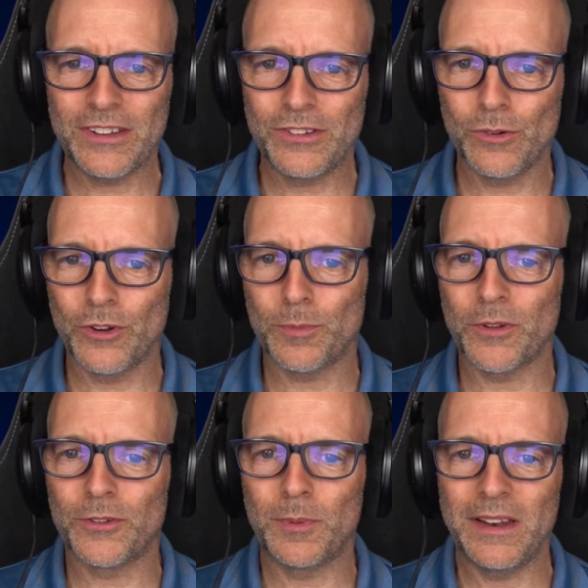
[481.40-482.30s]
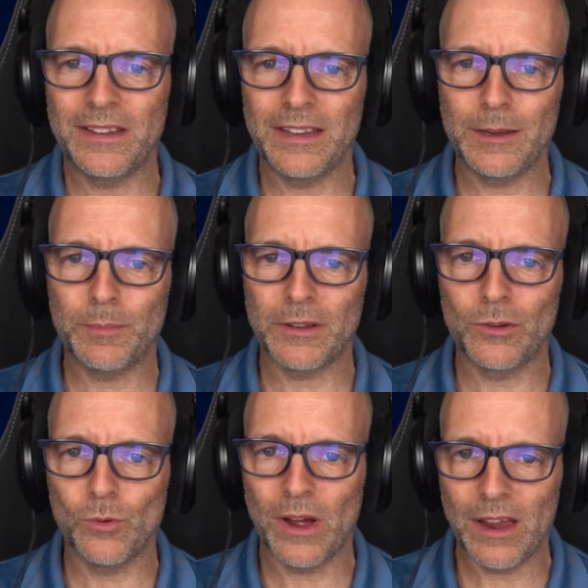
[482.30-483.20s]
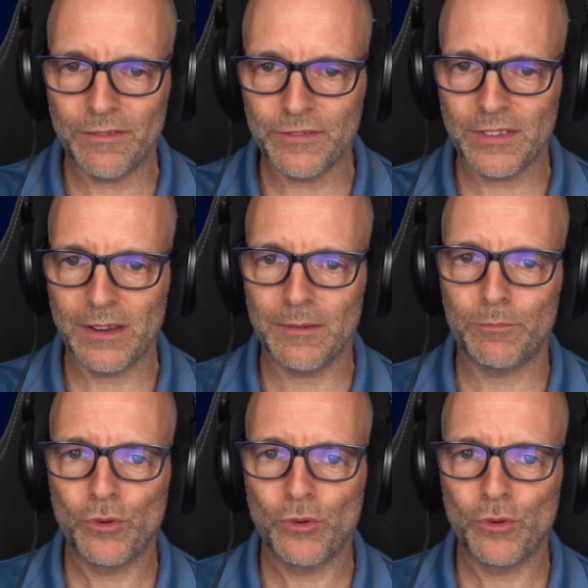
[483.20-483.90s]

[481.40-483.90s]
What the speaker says: it's your responsibility, but you have the